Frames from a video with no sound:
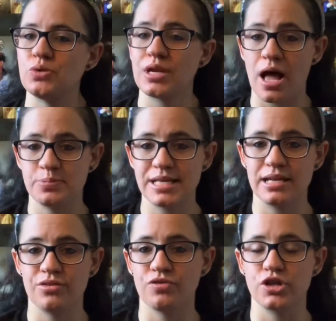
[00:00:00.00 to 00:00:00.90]
an
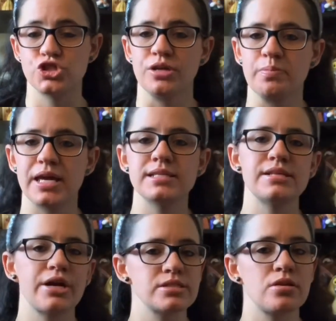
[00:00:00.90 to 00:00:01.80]
updated version, because
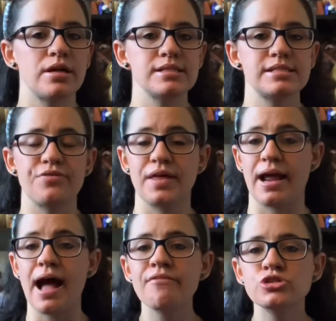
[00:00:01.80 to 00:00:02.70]
there is a lot of stuff that I
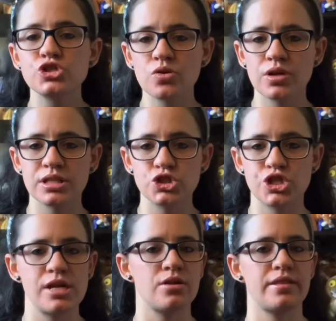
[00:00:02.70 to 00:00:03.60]
haven't shown on this
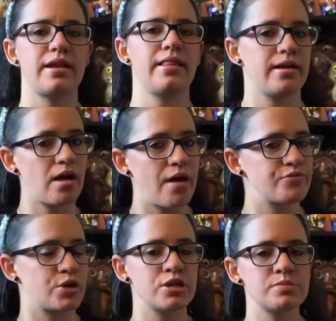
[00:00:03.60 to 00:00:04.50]
channel that I got
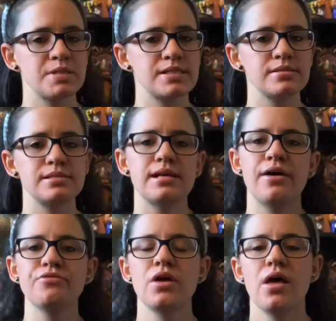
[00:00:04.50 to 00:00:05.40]
for Christmas and stuff.
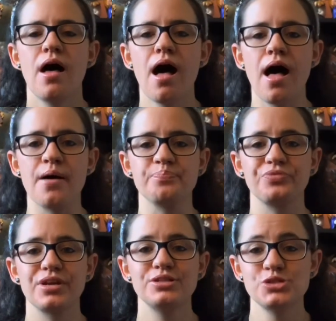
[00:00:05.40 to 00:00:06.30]

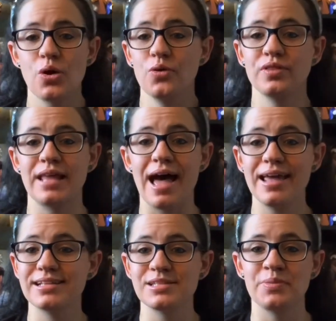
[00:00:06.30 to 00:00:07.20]
So that
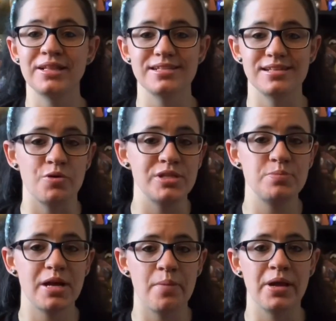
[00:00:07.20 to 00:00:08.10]
is something that's going to be
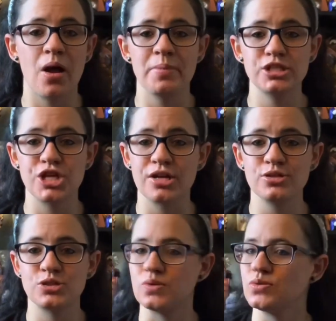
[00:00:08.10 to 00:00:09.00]
coming on my channel
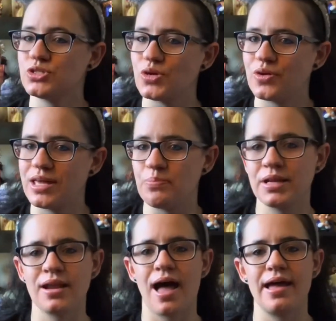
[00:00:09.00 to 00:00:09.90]
soon, so keep
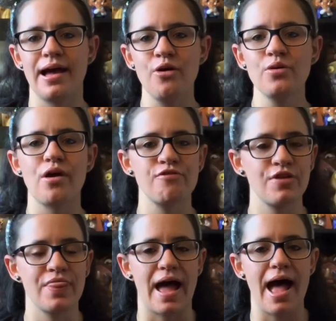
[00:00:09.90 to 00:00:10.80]
an eye out for
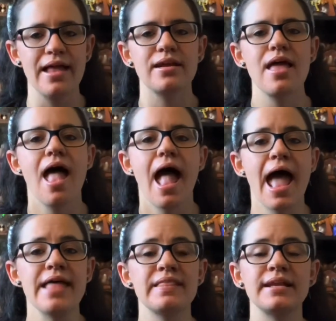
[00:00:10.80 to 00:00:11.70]
that.
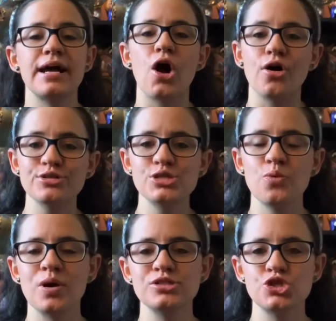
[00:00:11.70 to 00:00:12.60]
And then I also
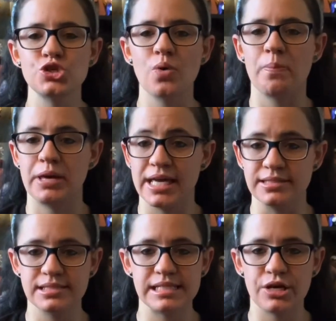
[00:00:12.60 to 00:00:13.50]
want to do a pin
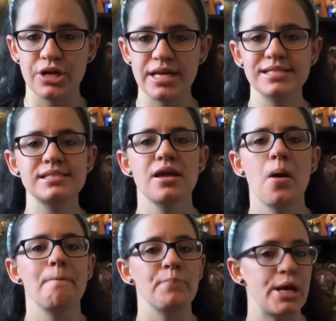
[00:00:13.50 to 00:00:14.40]
series
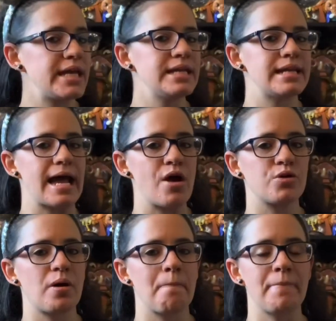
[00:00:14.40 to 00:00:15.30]
breaking down
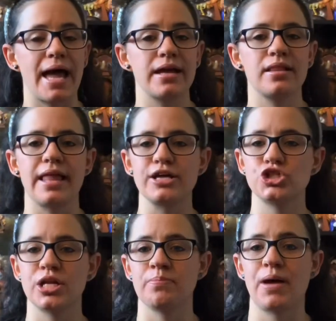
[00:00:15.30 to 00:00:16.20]
my
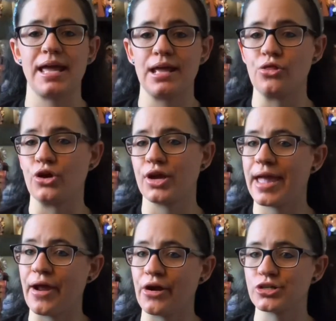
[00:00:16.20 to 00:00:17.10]
collection by either
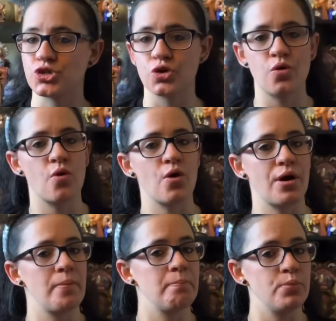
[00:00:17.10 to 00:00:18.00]
character or
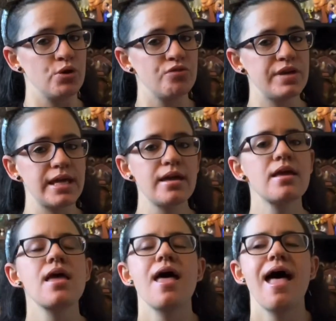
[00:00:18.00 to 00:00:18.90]
movie.
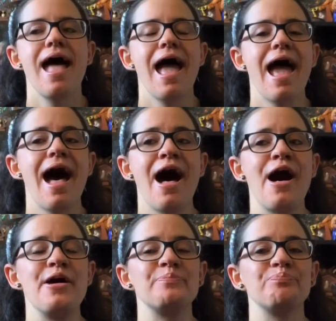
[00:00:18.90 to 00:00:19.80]

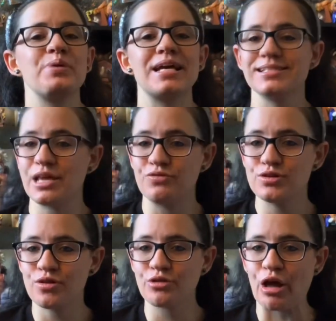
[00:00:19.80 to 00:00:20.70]
Because if you
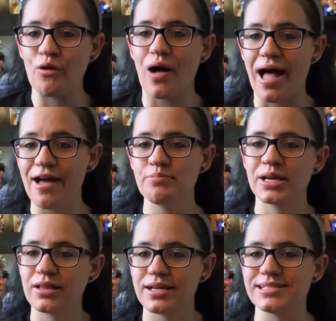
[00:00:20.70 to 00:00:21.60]
don't know, I have been
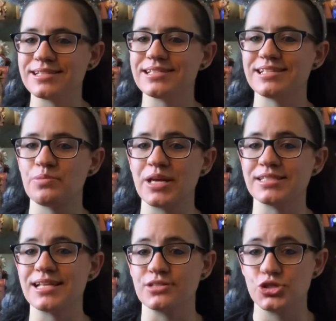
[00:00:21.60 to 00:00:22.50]
collecting Disney pins
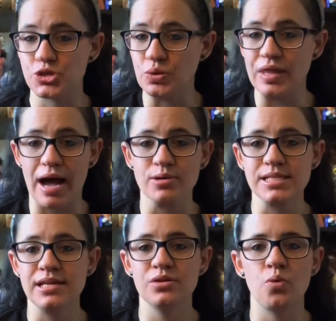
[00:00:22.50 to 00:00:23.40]
since
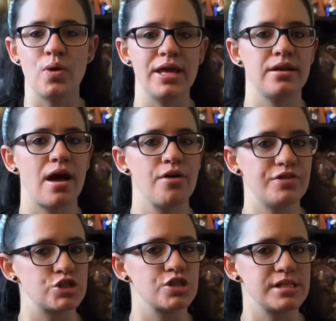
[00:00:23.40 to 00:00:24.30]
2000, when
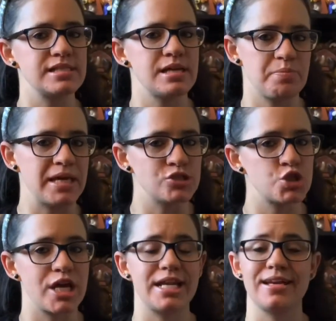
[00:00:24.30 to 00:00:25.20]
official Disney pin
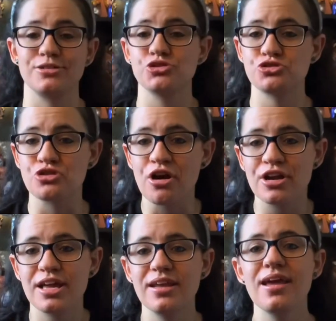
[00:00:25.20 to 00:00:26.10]
trading started,